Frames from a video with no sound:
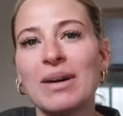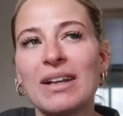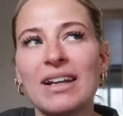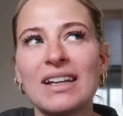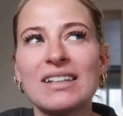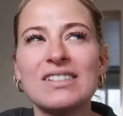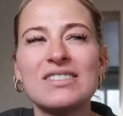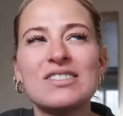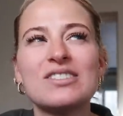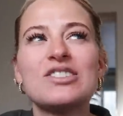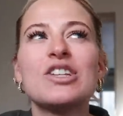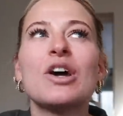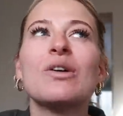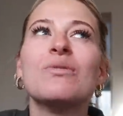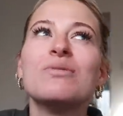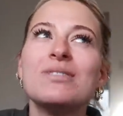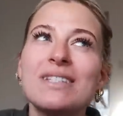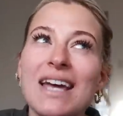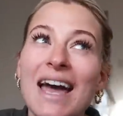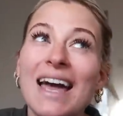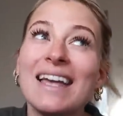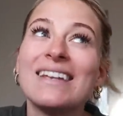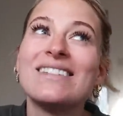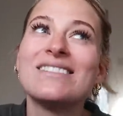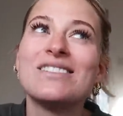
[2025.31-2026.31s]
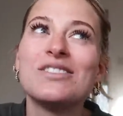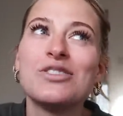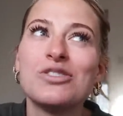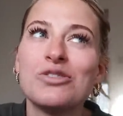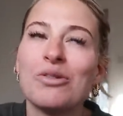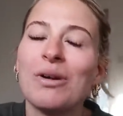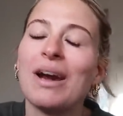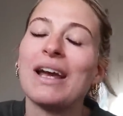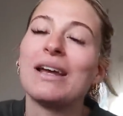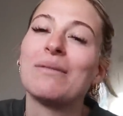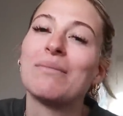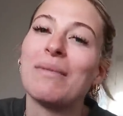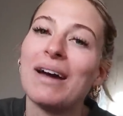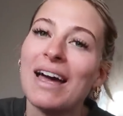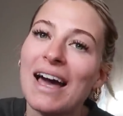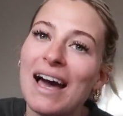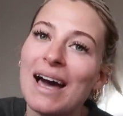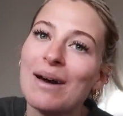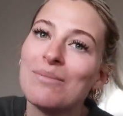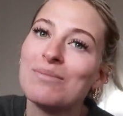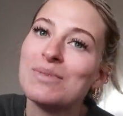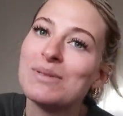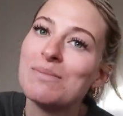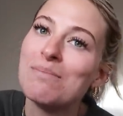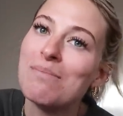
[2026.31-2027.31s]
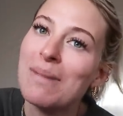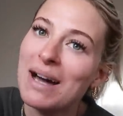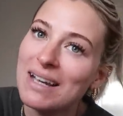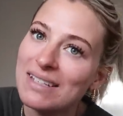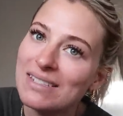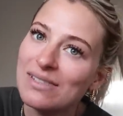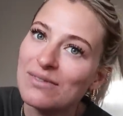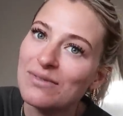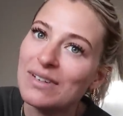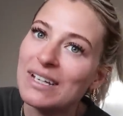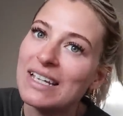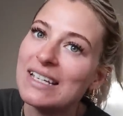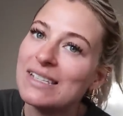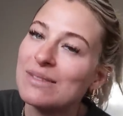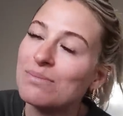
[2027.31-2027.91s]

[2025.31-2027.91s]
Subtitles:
And I don't tend to train my abs massively.